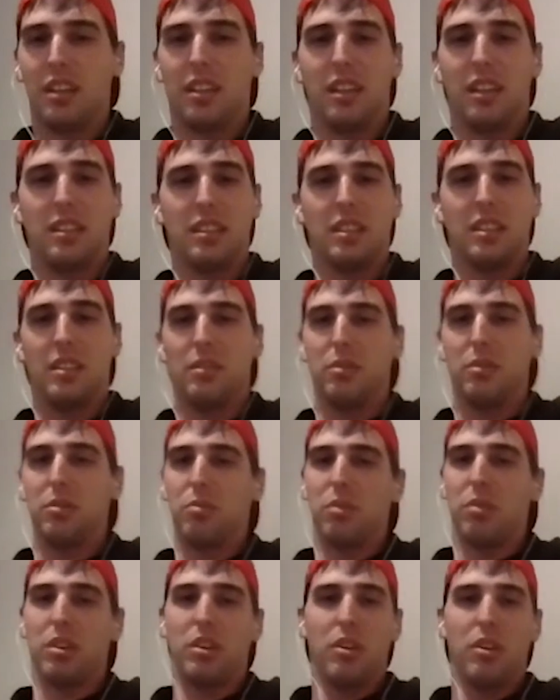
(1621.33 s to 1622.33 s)
That's it. We
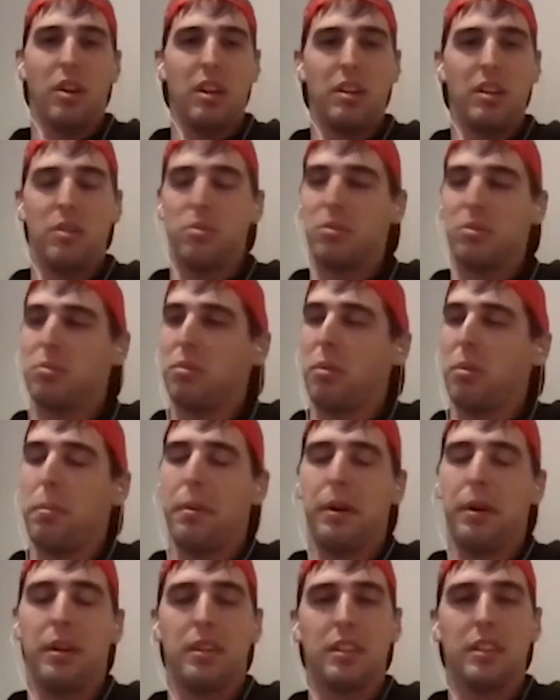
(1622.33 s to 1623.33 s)
just want to go out there and we just want
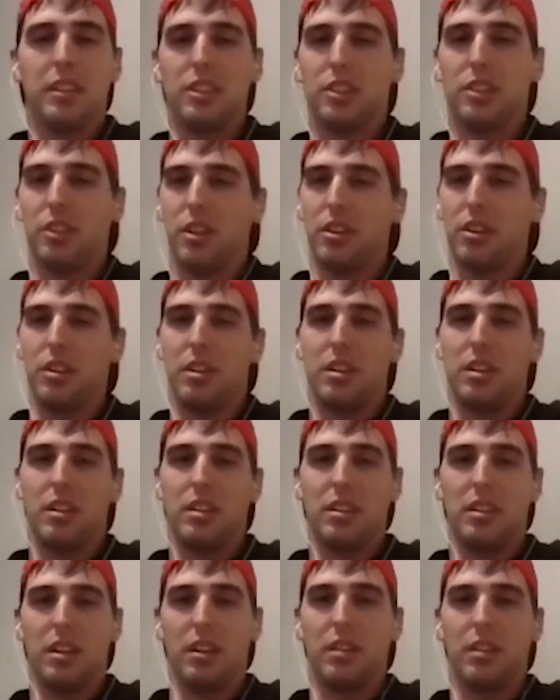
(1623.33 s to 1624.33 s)
to put on a good show.
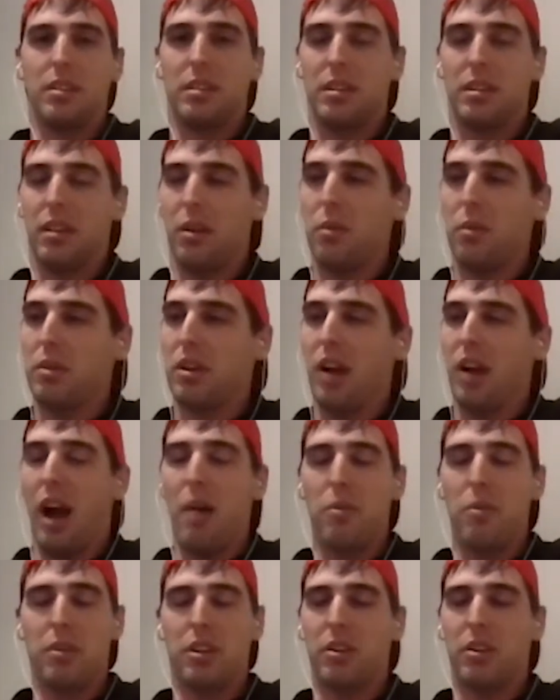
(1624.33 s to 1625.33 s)
You know, I want
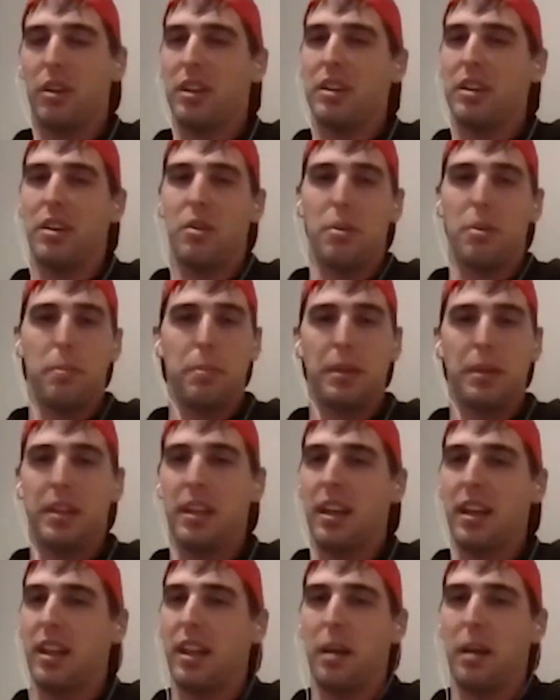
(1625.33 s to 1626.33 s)
to go out there and I want to beat
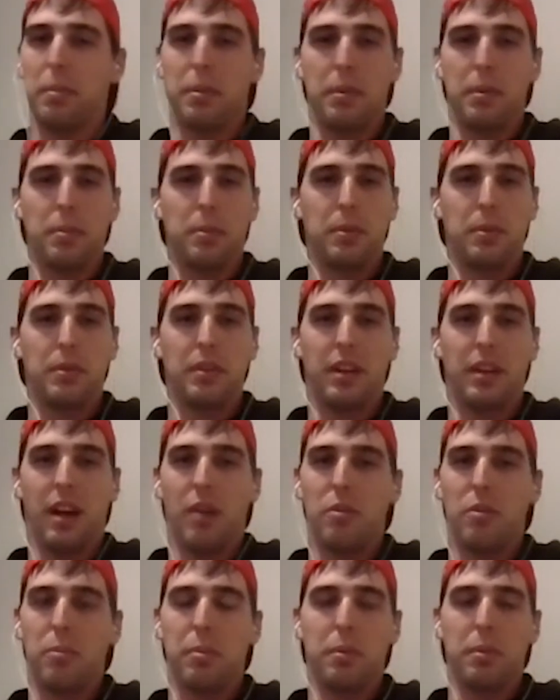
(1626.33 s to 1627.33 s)
the hell out of people, and
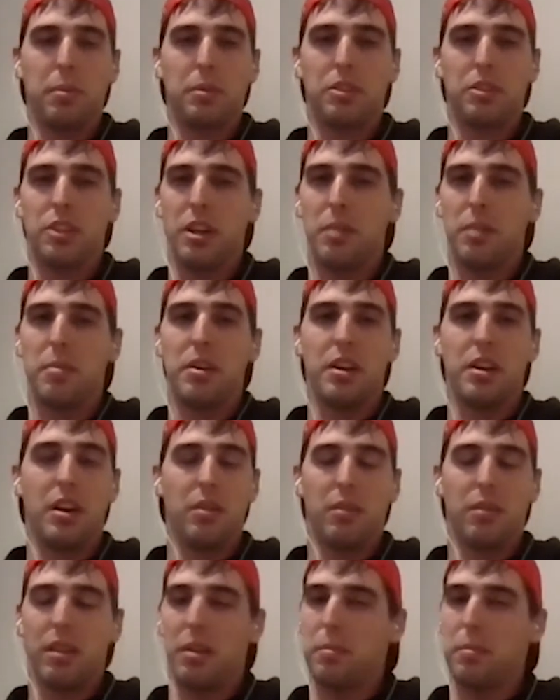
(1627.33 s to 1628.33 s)
I want people to cheer me
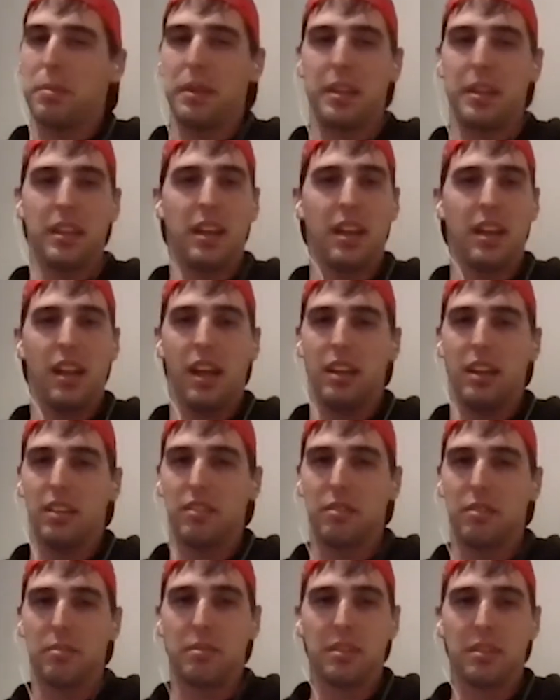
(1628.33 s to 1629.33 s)
on while I'm beating the hell out
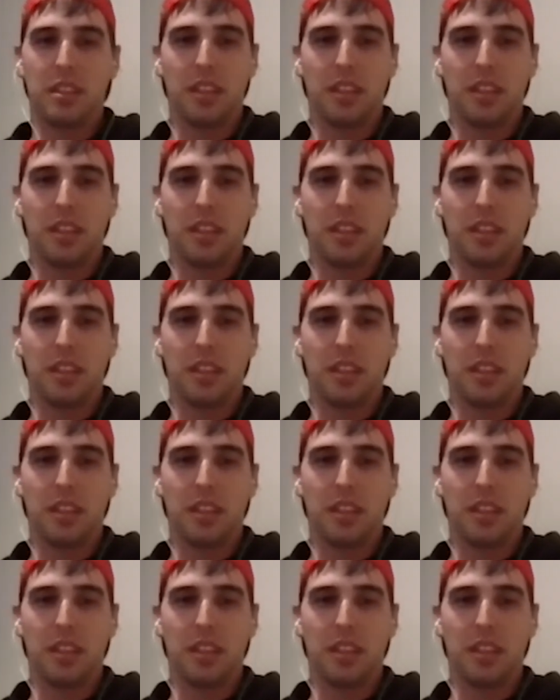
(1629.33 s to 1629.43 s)
of them.